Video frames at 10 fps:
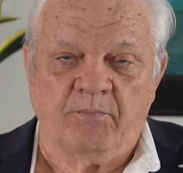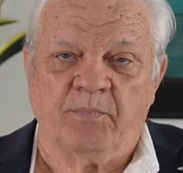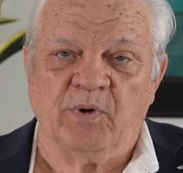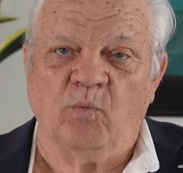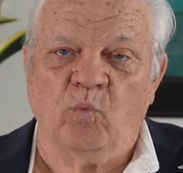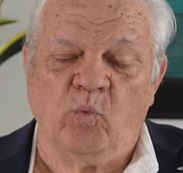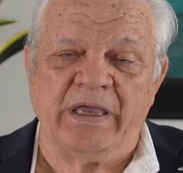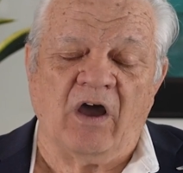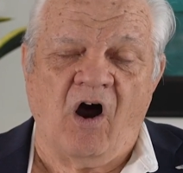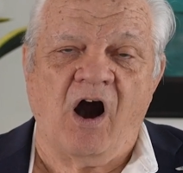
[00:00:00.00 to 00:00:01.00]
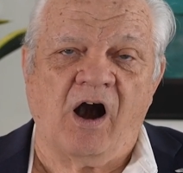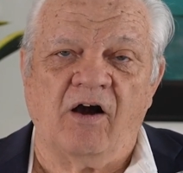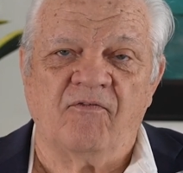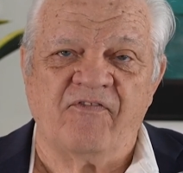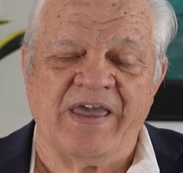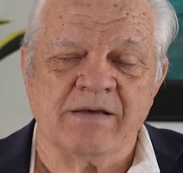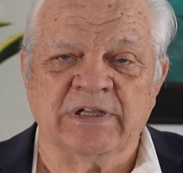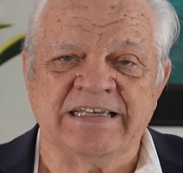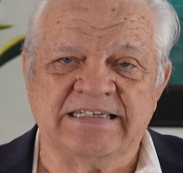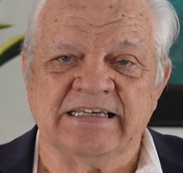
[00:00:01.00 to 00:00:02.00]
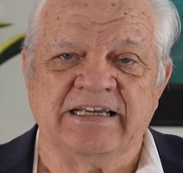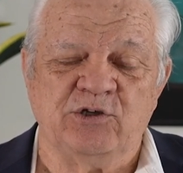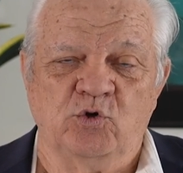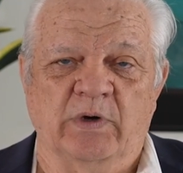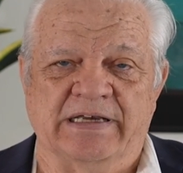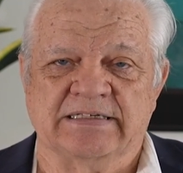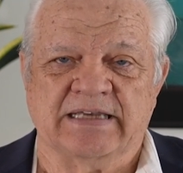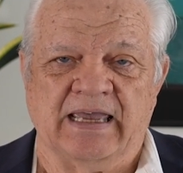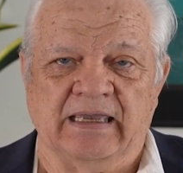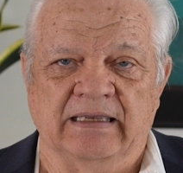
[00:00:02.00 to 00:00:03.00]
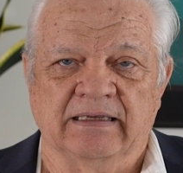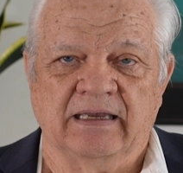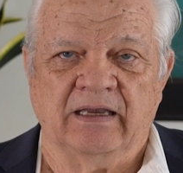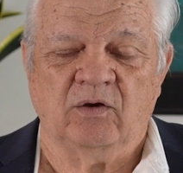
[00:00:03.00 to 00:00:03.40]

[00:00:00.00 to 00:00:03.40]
But we are Family City, USA,